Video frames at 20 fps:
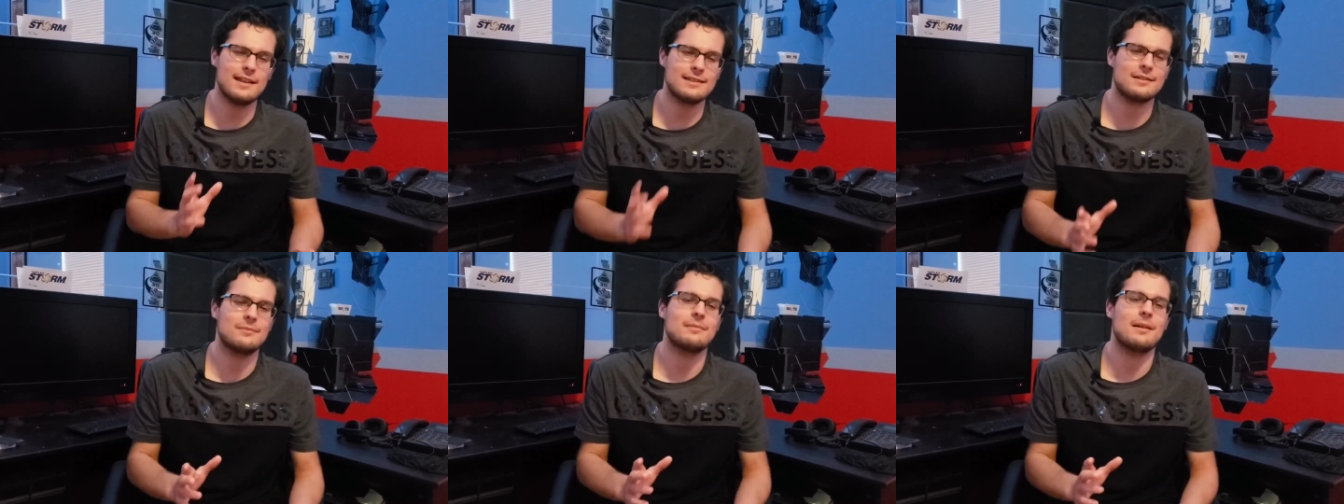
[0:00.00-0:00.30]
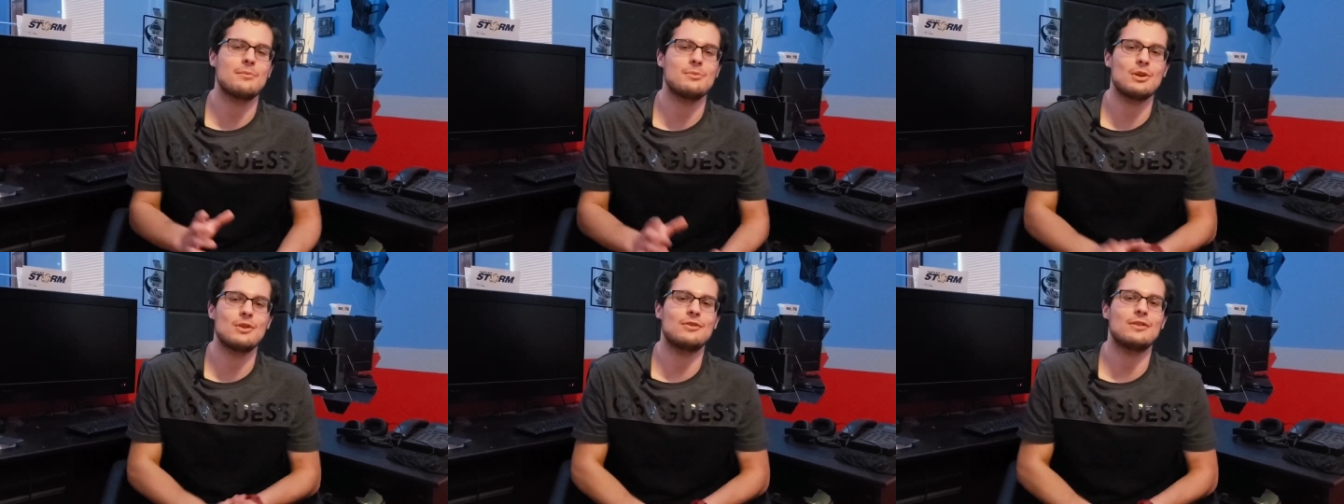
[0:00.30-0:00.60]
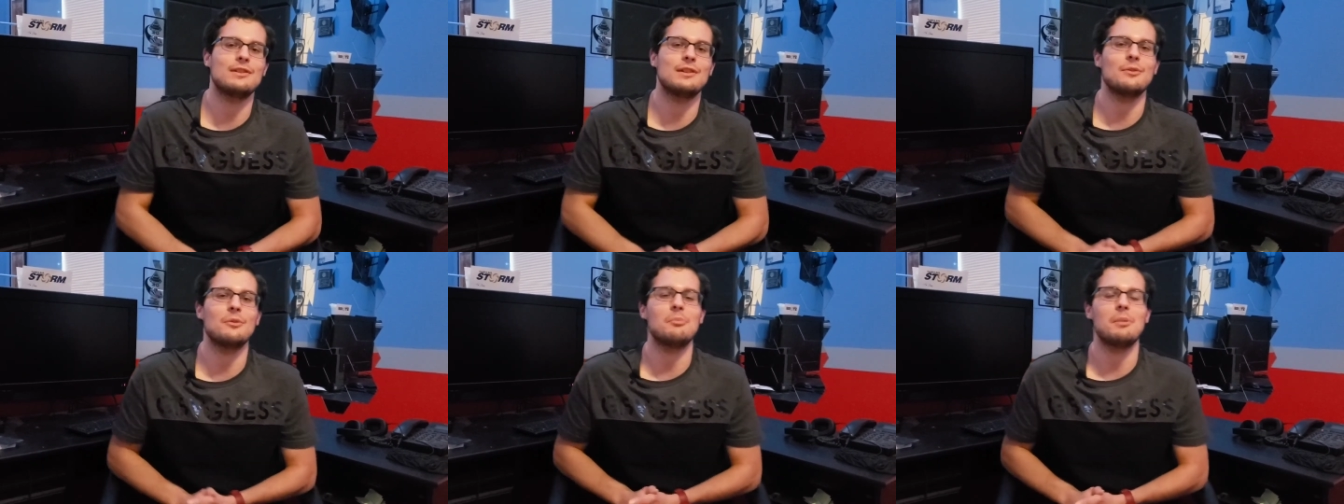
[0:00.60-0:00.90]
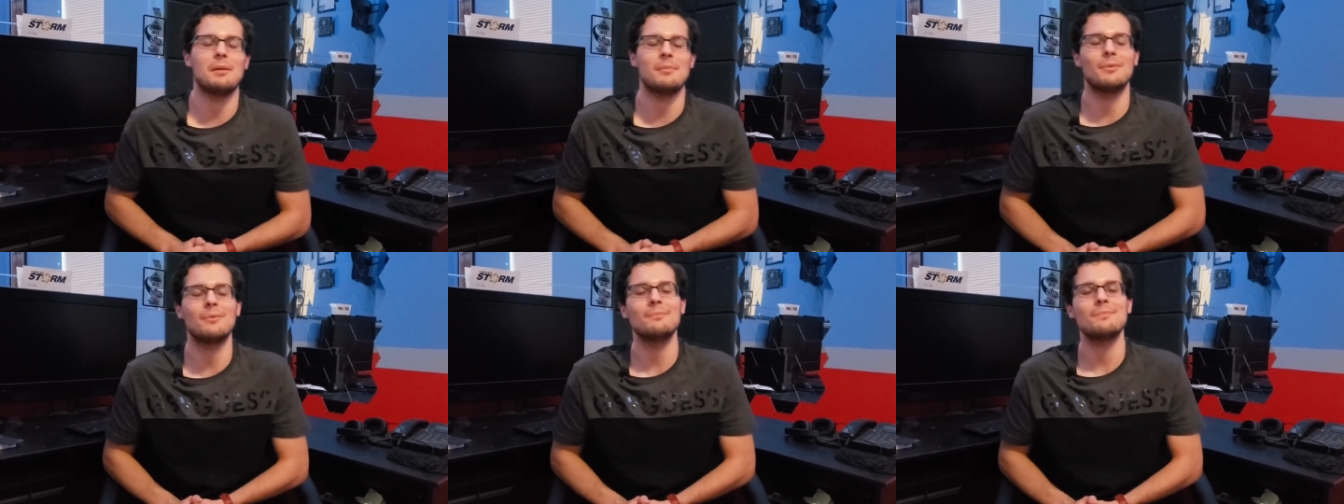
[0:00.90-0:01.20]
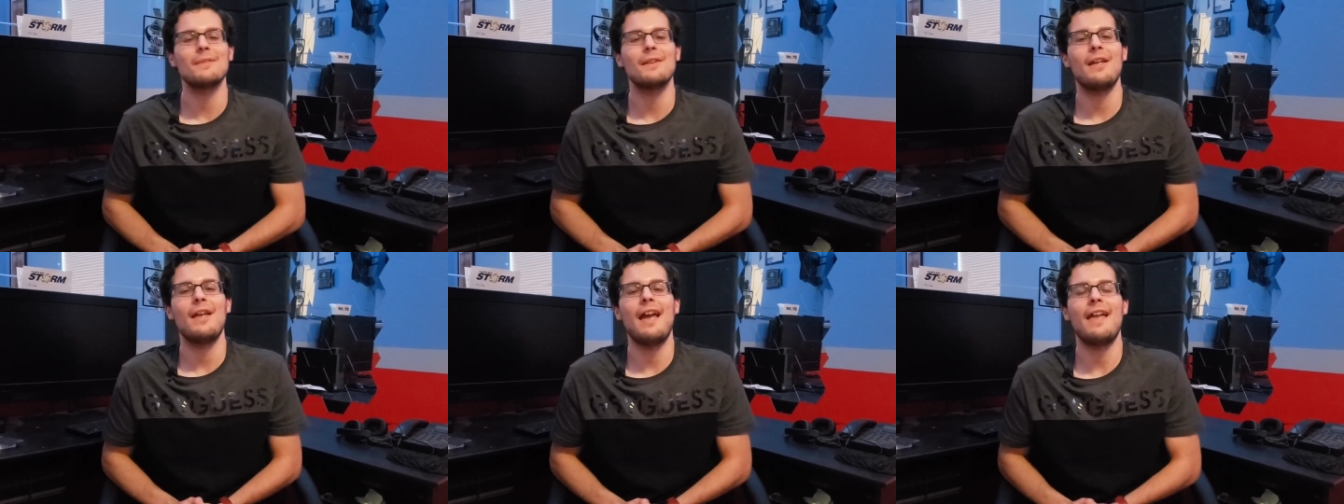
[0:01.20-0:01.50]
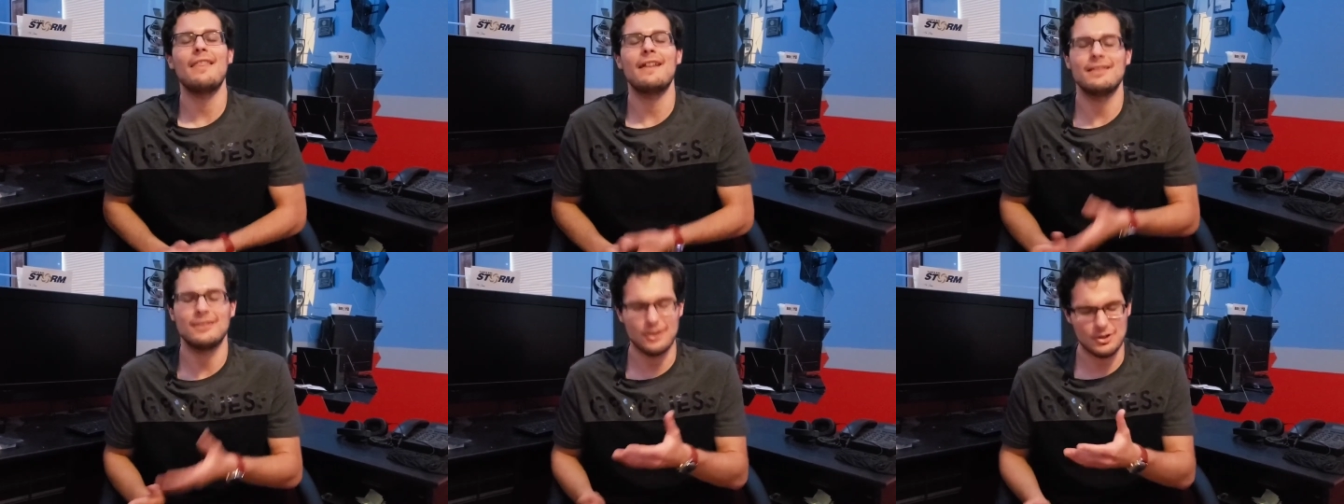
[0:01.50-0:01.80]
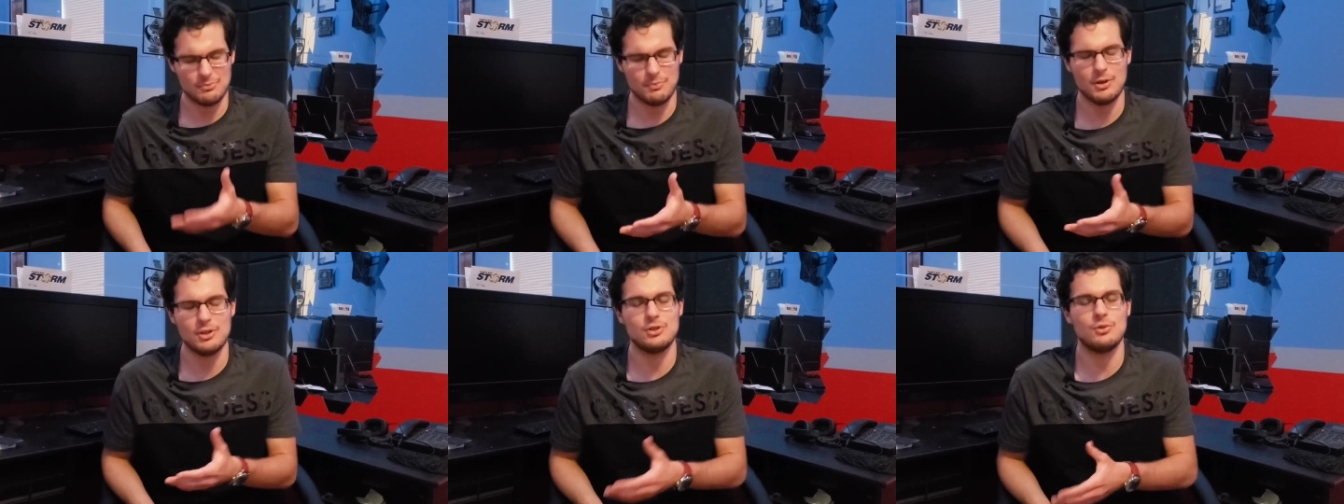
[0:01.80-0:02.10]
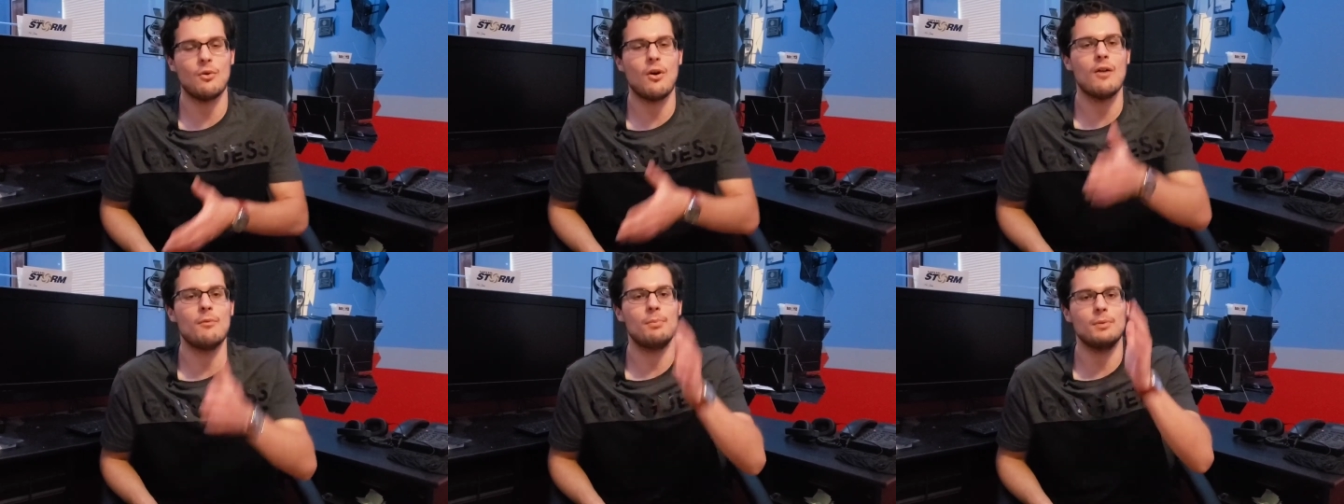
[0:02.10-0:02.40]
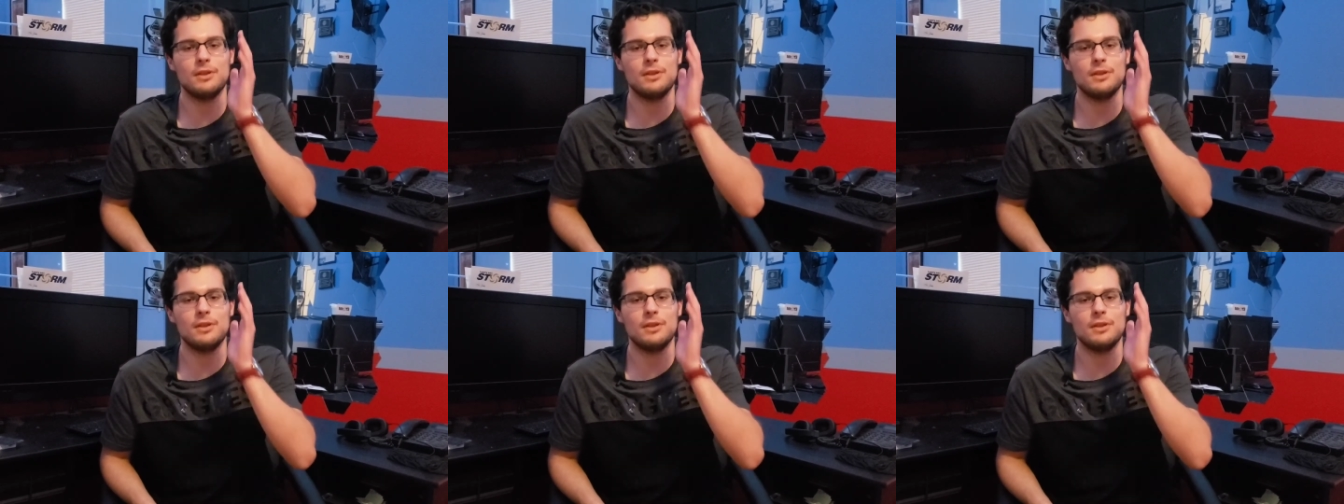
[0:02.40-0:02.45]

and sometimes you have to deal with people, and that does piss you off.